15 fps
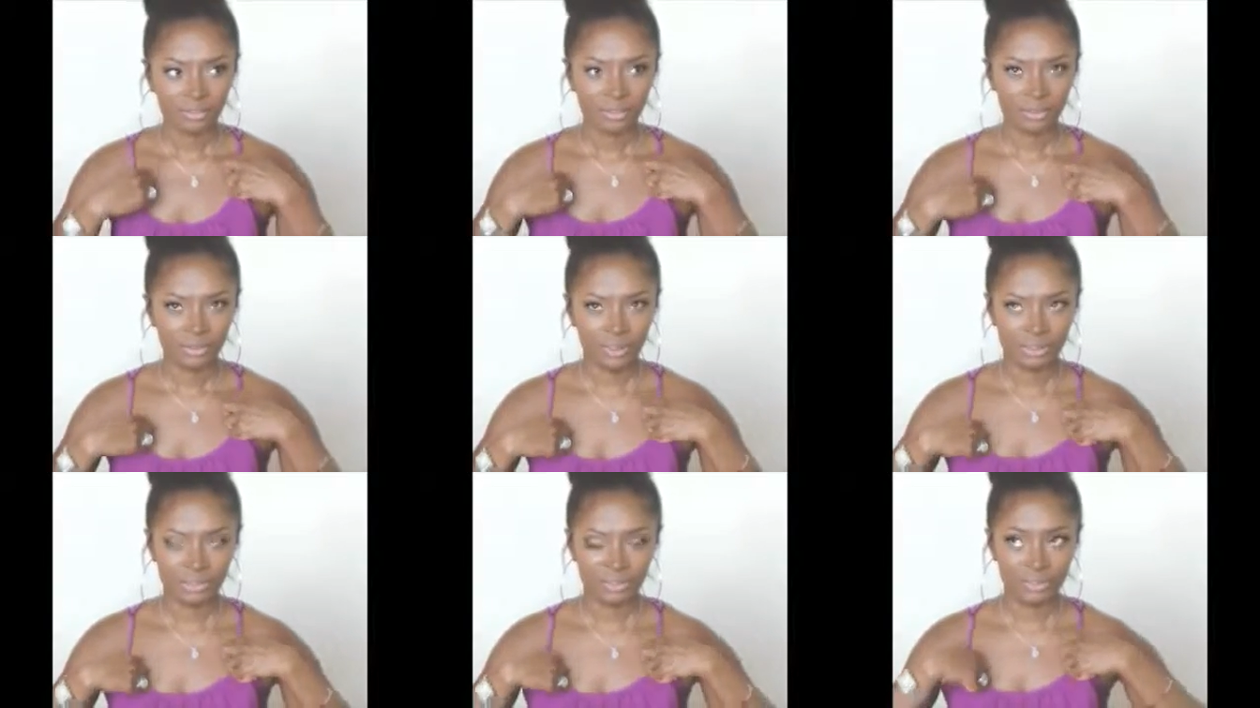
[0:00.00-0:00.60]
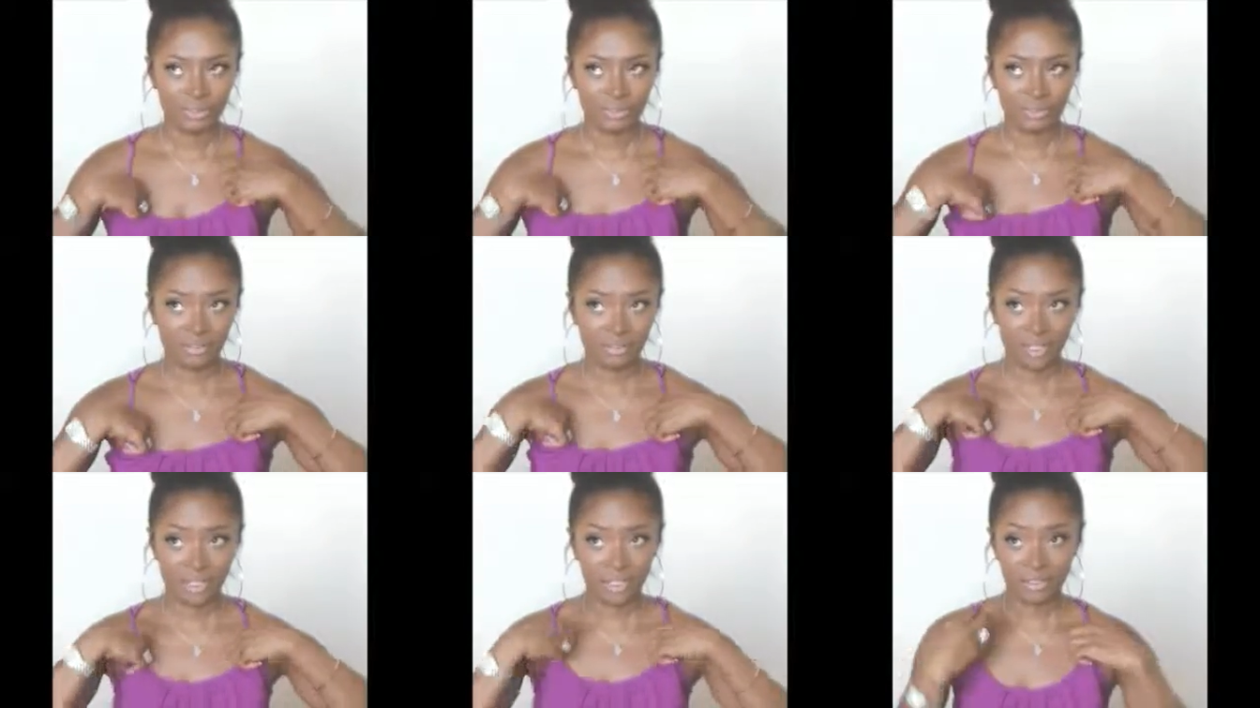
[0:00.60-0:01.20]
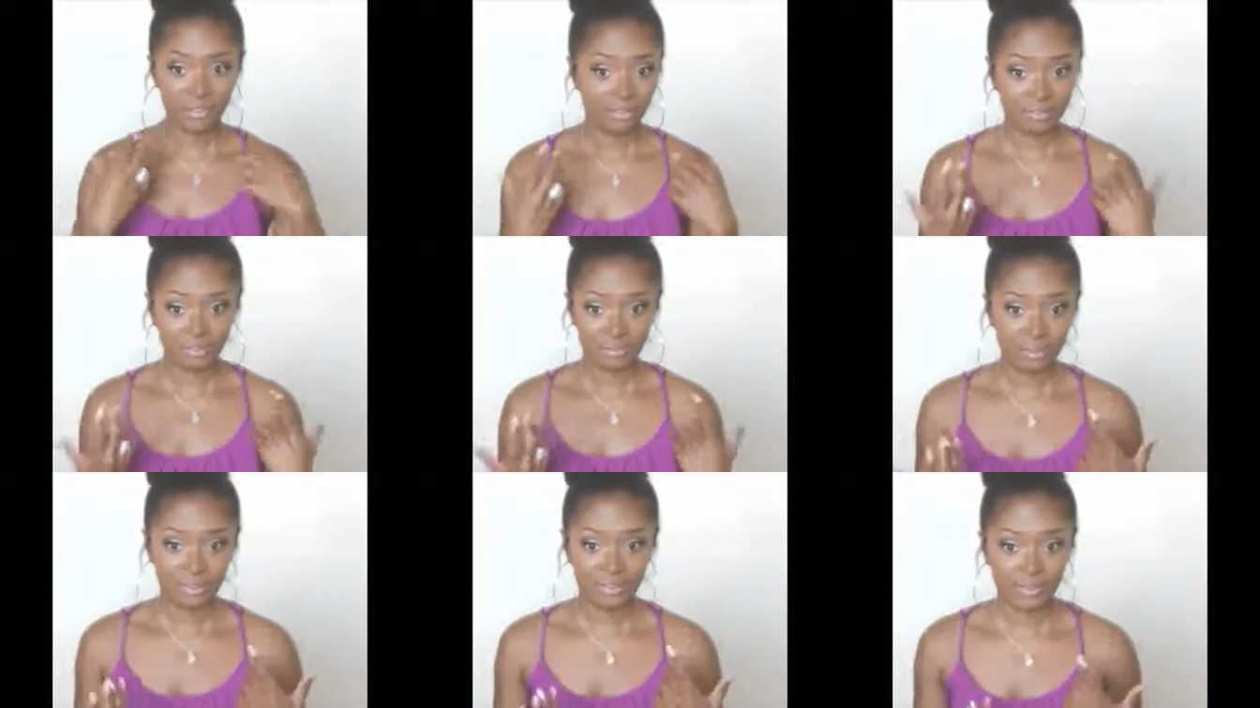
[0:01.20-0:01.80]
you, I
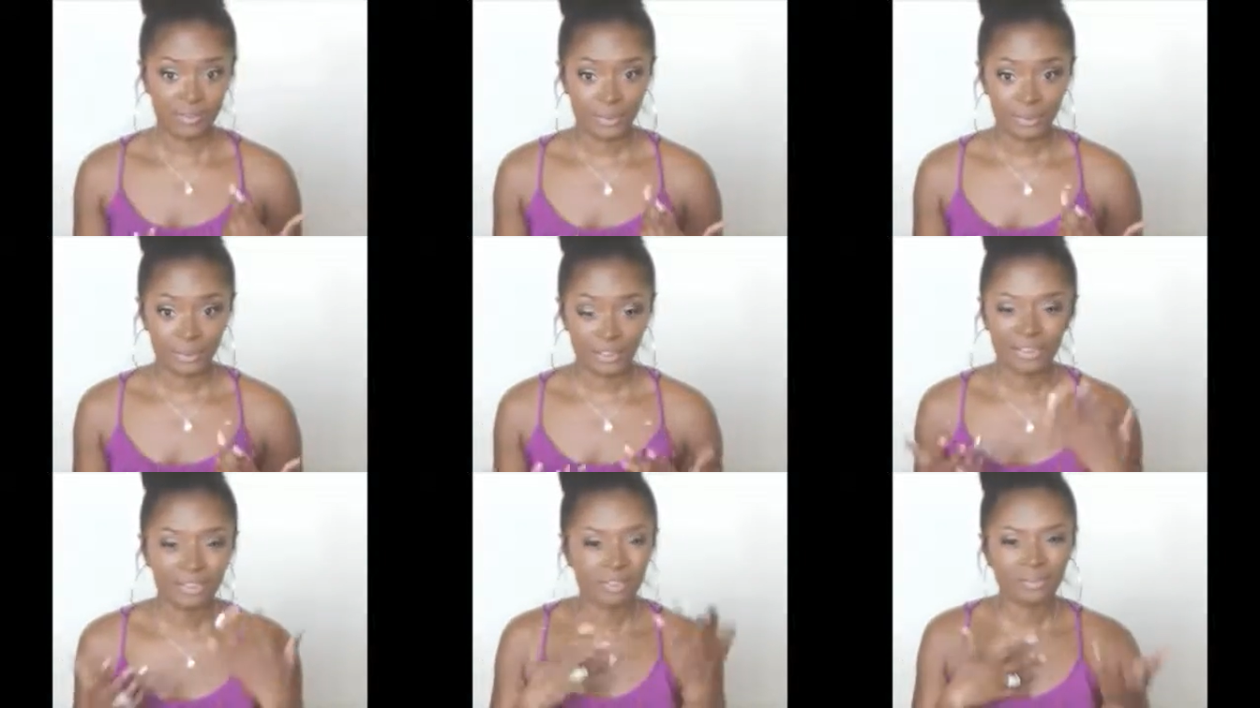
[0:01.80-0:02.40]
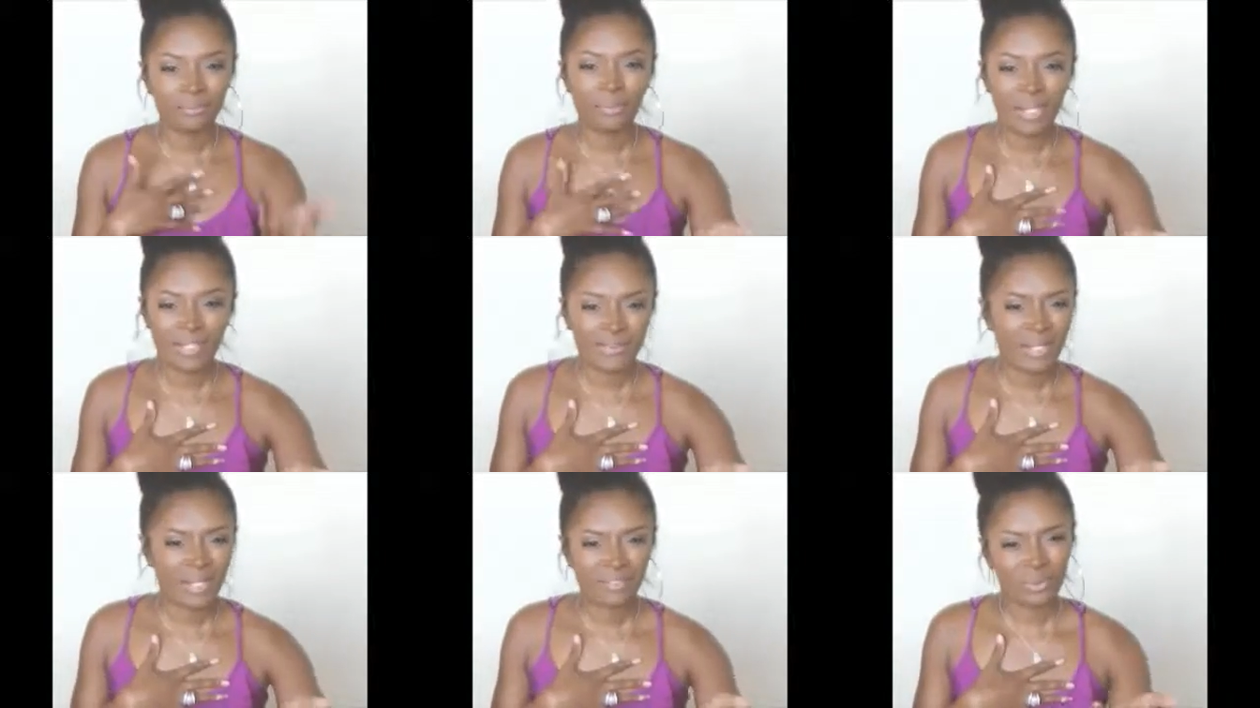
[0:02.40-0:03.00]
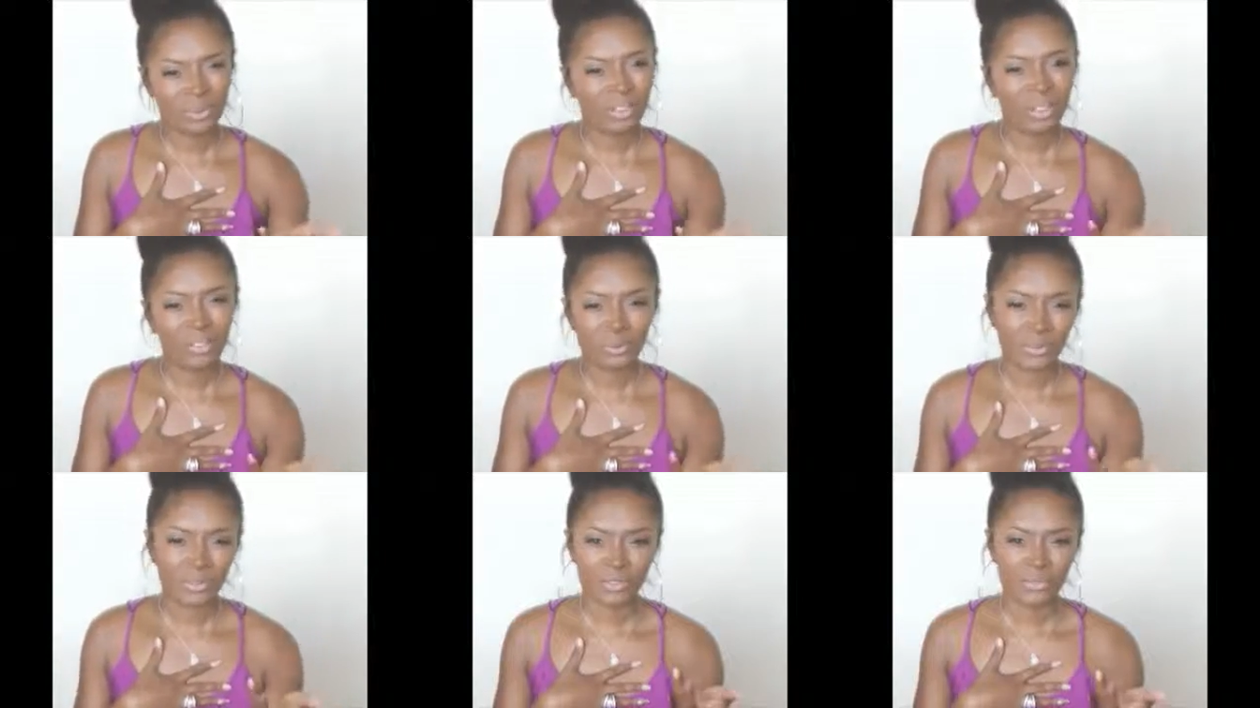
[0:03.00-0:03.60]
don't want to spend, and, and price match the
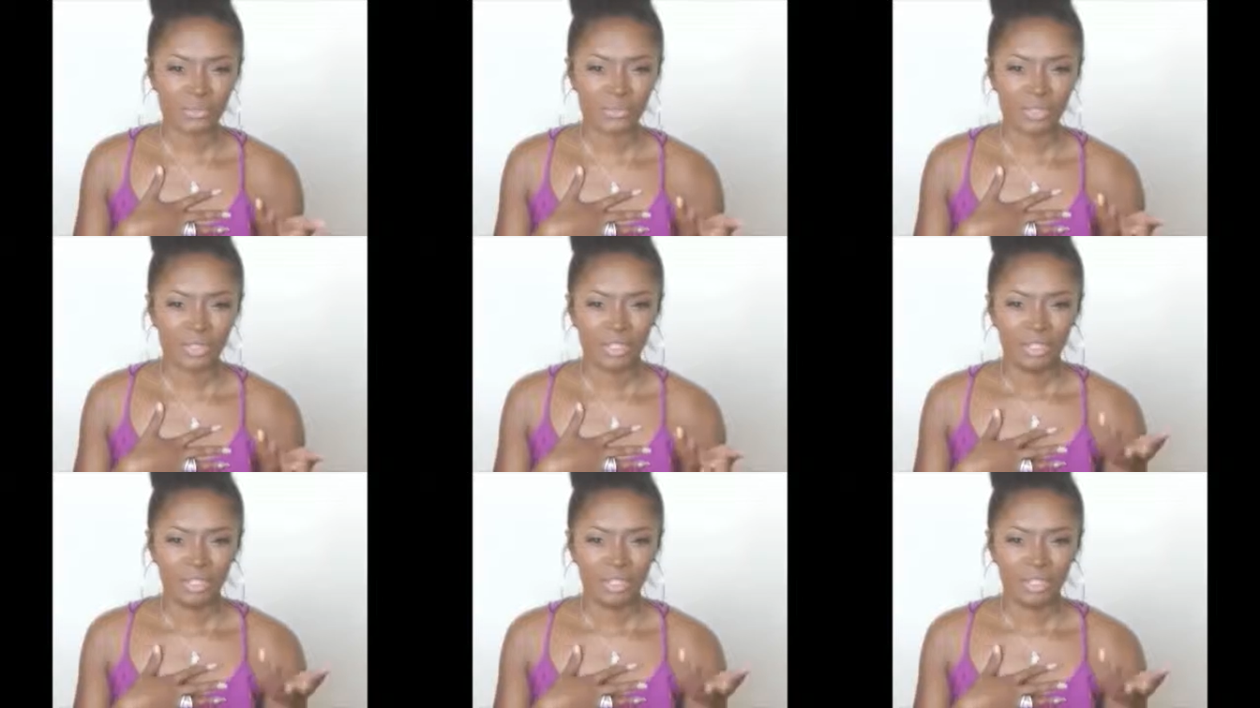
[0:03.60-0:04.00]
clothes too.